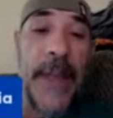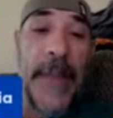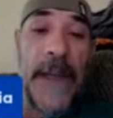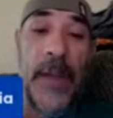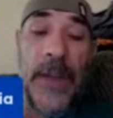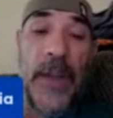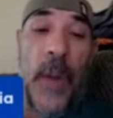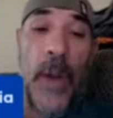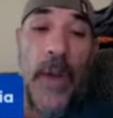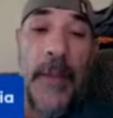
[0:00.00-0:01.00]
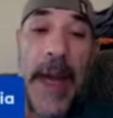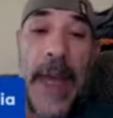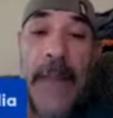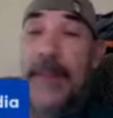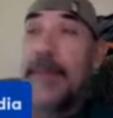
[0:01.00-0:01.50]
I've been going to court over
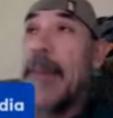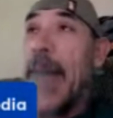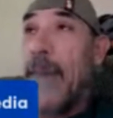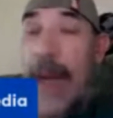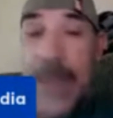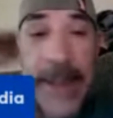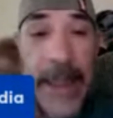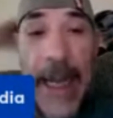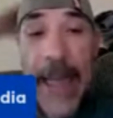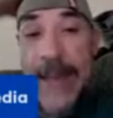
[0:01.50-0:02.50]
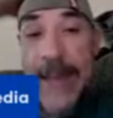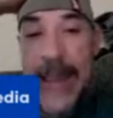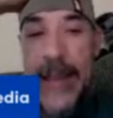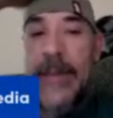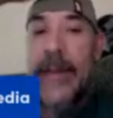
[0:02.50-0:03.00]
my arrest in
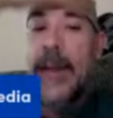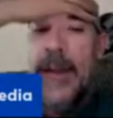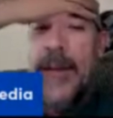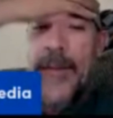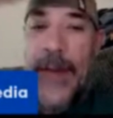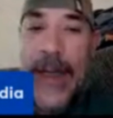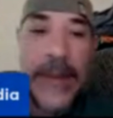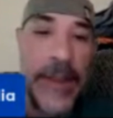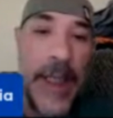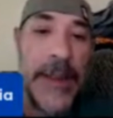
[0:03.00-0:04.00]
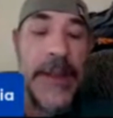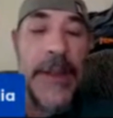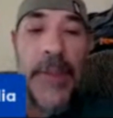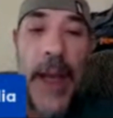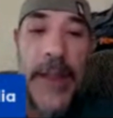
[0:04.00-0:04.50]
Lansing, and judges
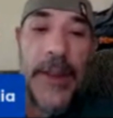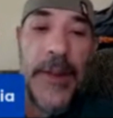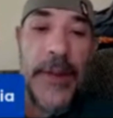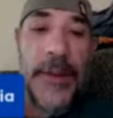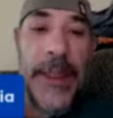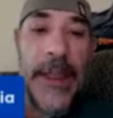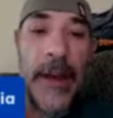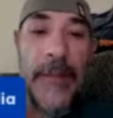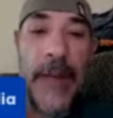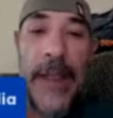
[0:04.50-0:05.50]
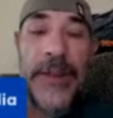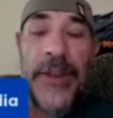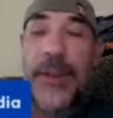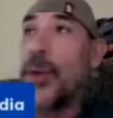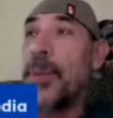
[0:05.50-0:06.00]
and prosecutors here
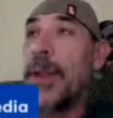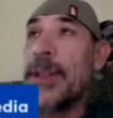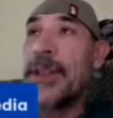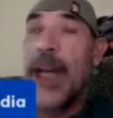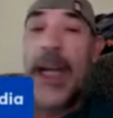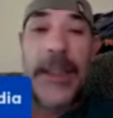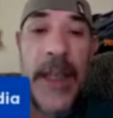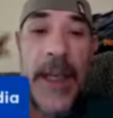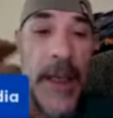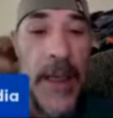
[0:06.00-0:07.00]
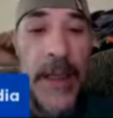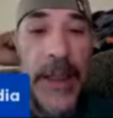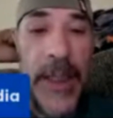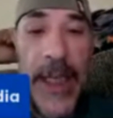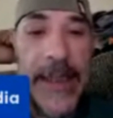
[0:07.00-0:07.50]
stupid. The judge
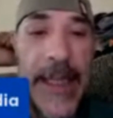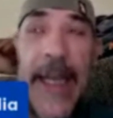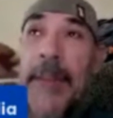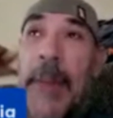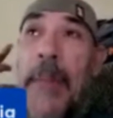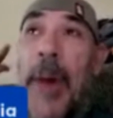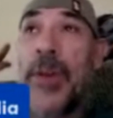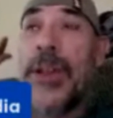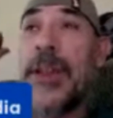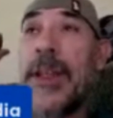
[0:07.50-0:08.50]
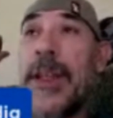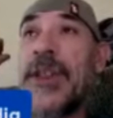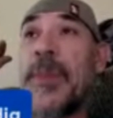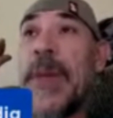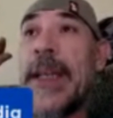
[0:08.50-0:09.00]
said in my motion to
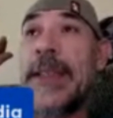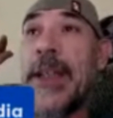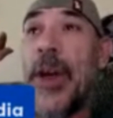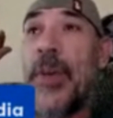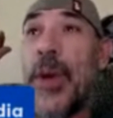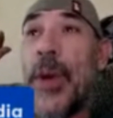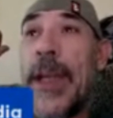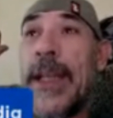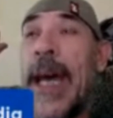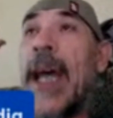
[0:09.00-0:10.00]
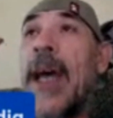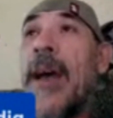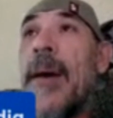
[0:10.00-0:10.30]
dismiss in her ruling that